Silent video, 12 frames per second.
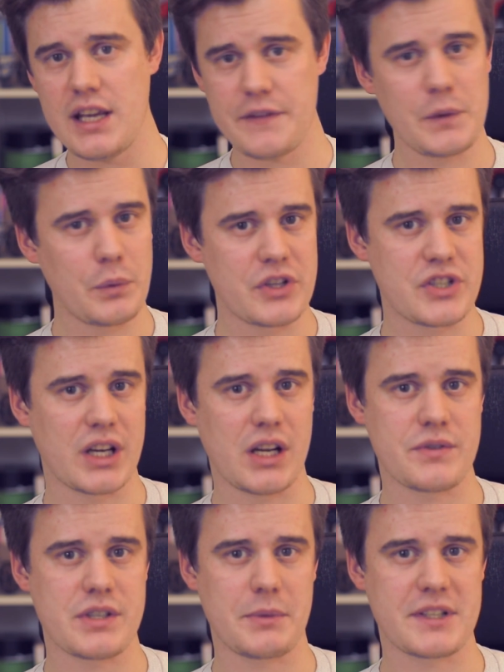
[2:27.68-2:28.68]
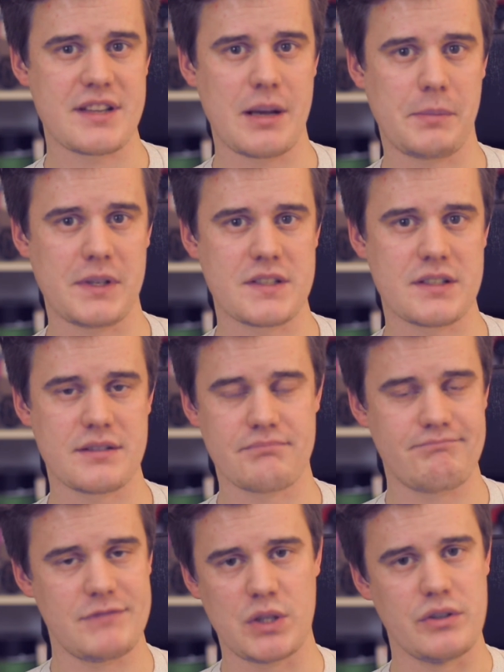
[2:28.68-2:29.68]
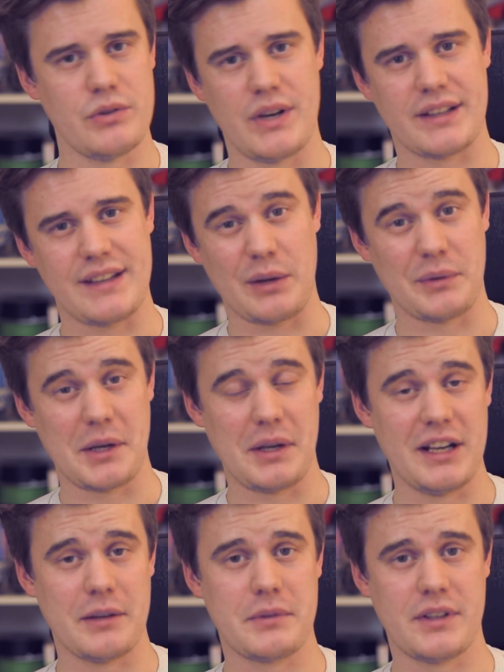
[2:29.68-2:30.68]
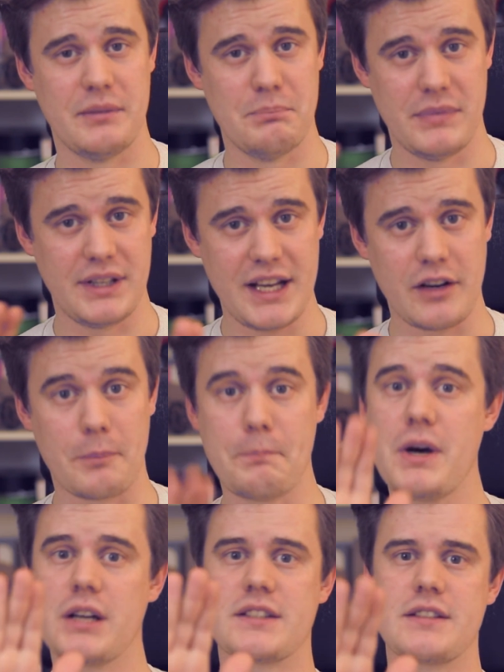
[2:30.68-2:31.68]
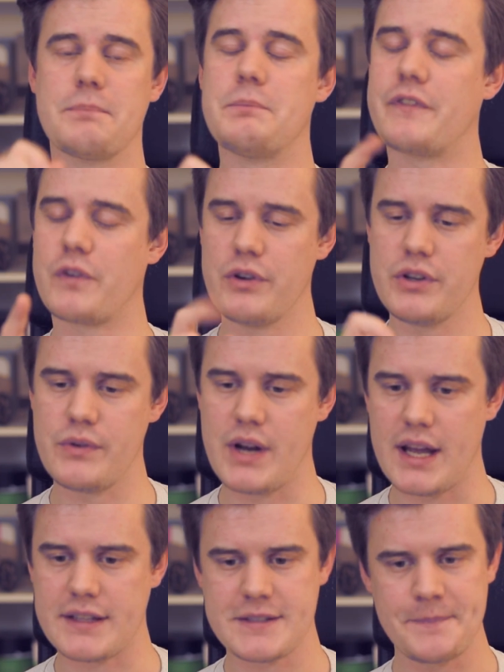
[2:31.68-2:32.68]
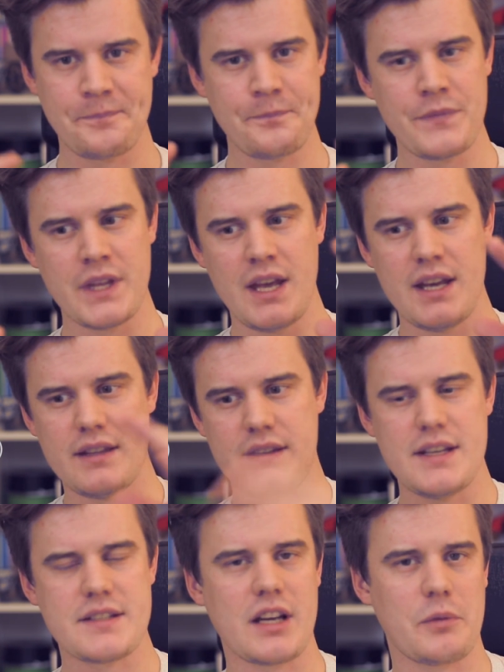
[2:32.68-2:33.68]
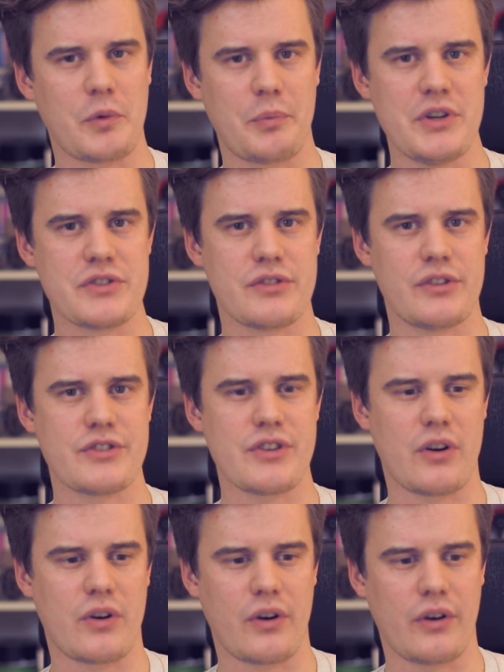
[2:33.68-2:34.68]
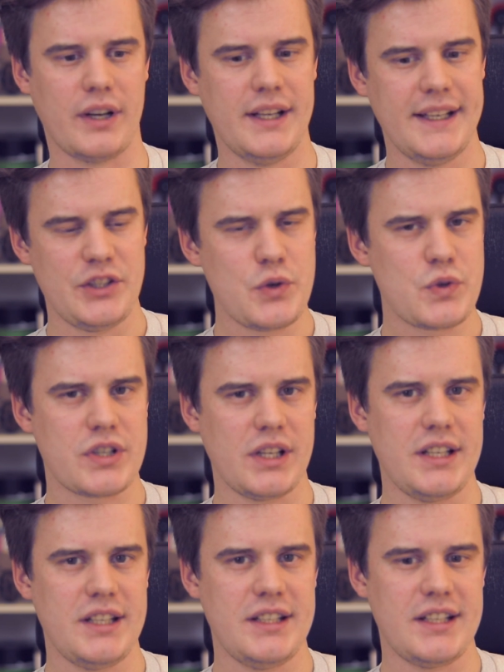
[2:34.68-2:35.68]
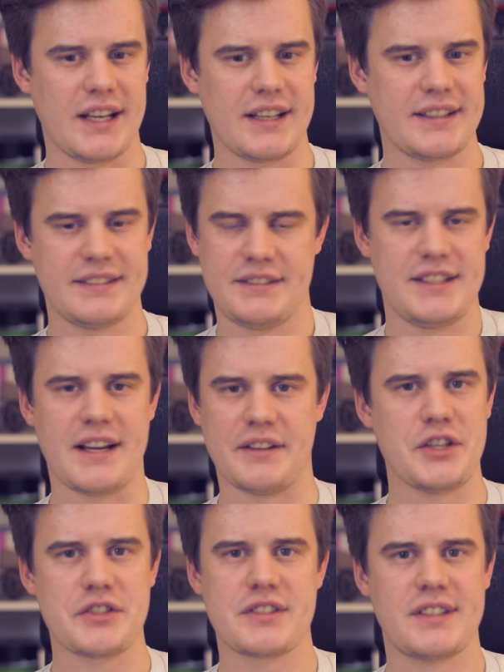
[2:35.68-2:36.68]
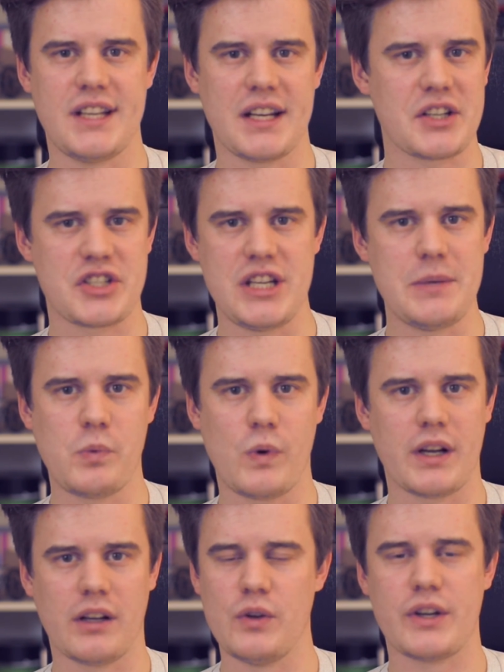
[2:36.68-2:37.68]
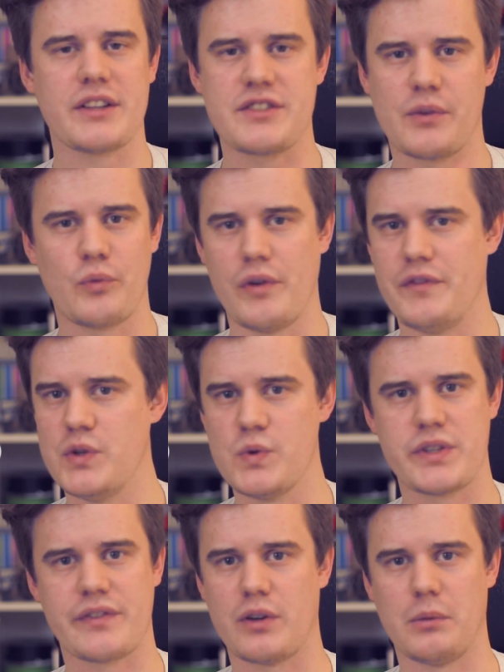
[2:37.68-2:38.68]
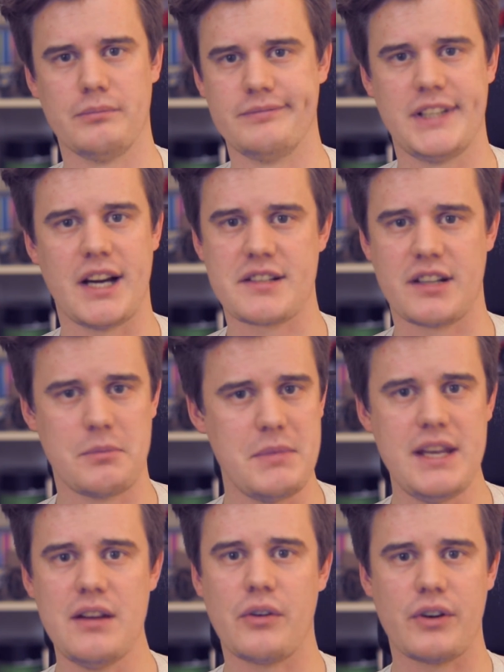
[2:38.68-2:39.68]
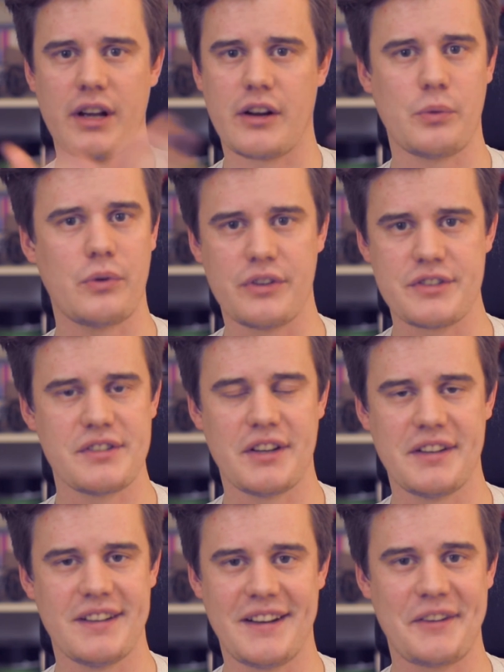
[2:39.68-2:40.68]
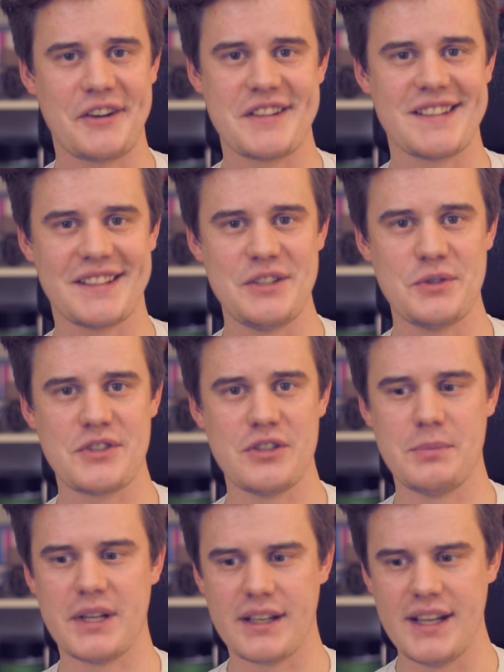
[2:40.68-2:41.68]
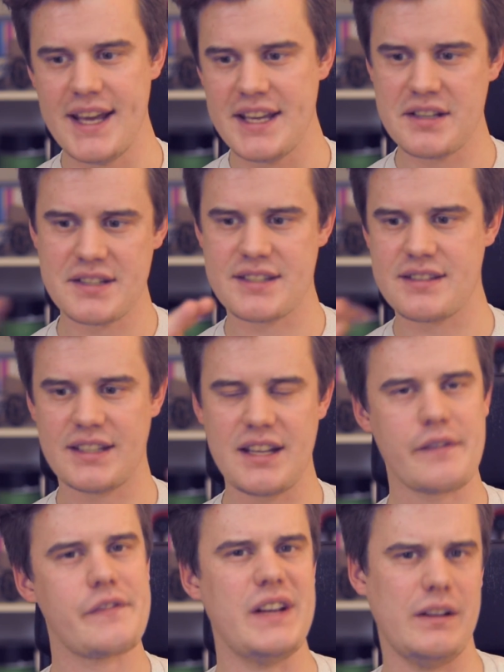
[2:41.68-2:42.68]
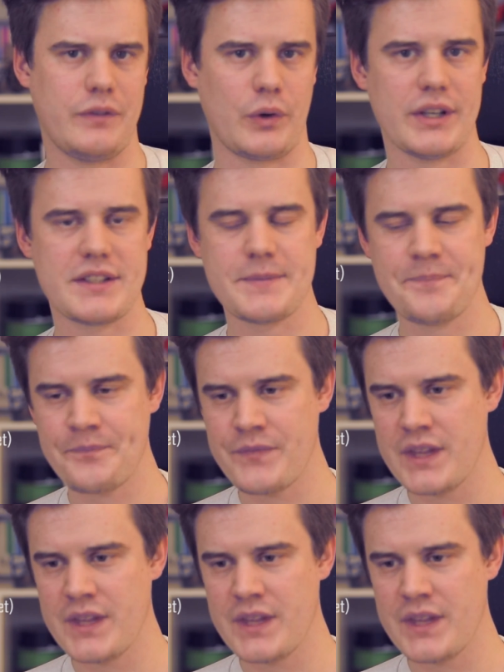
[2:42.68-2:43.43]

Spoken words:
If you want to check out some examples, you can do that down in the link later. But before you do that, these type of printers are usually, just get a cheap one, look at some reviews from guys like me or others at YouTube, and just get a feel for it.